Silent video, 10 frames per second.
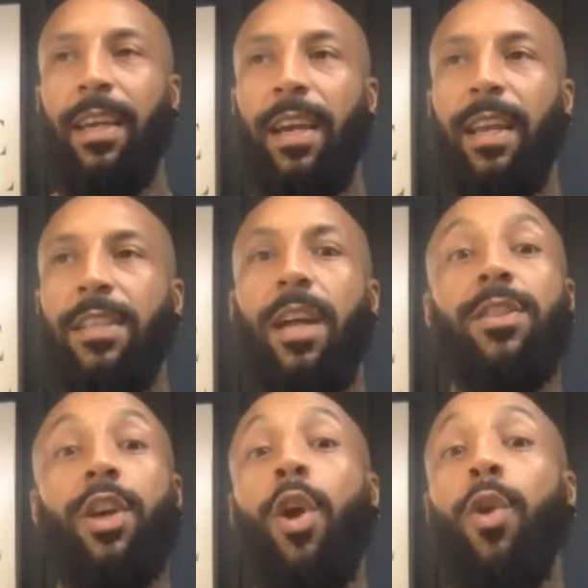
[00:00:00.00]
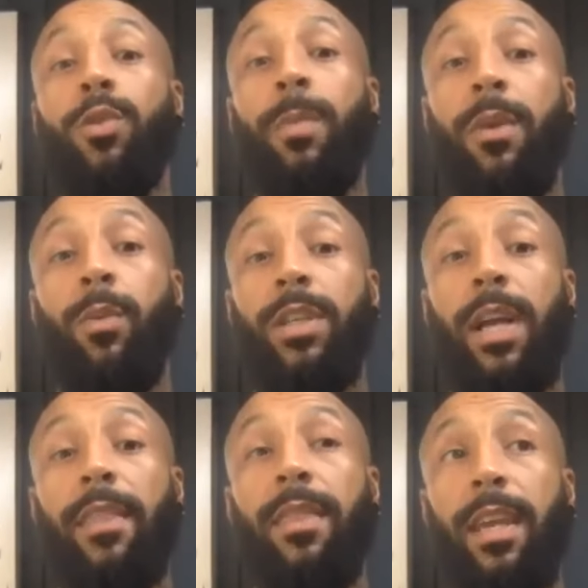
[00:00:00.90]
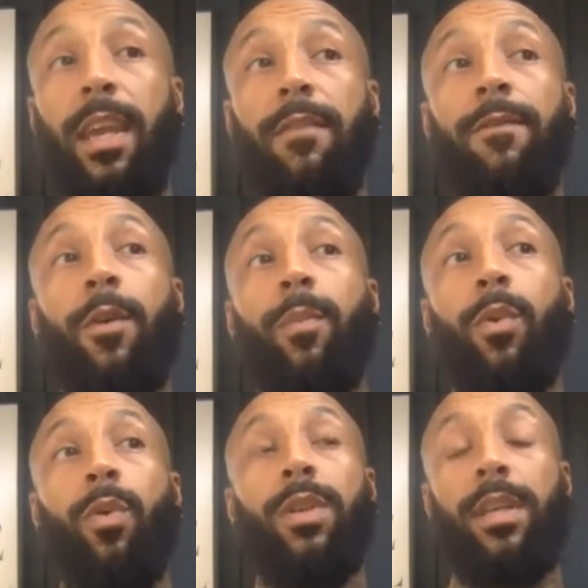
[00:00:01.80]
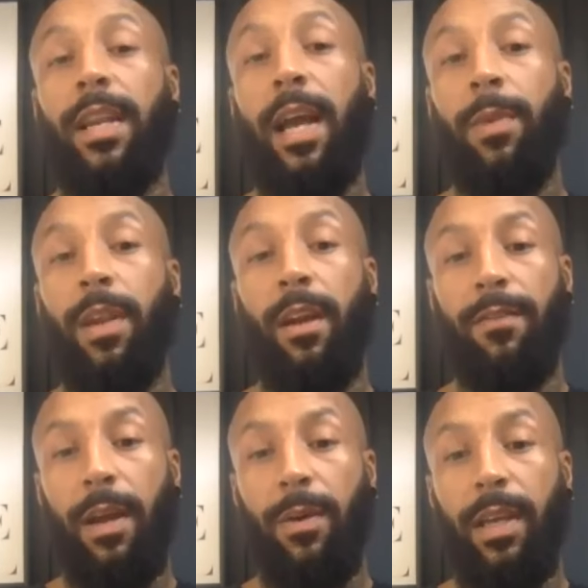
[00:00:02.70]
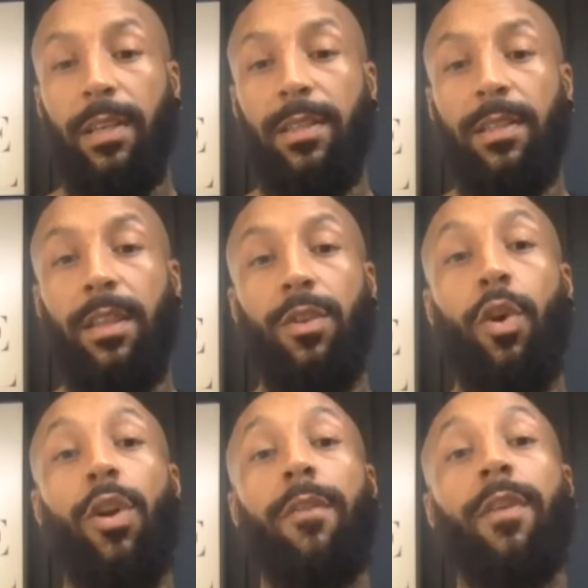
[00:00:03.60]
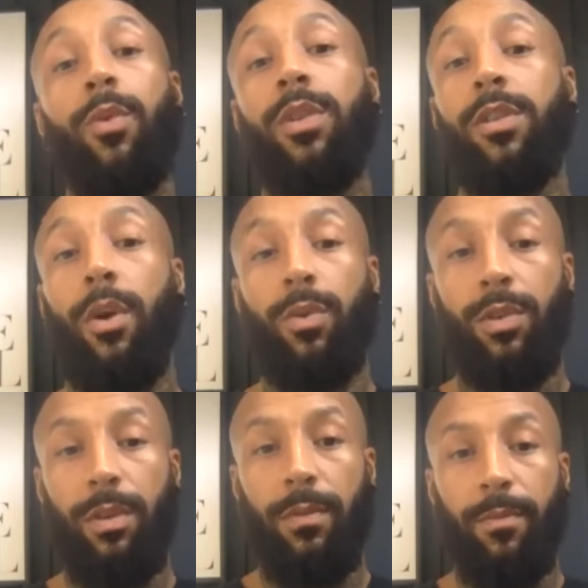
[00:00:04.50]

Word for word: And they started to coach me, which I think in football doesn't happen enough nowadays. Not enough coaches coach.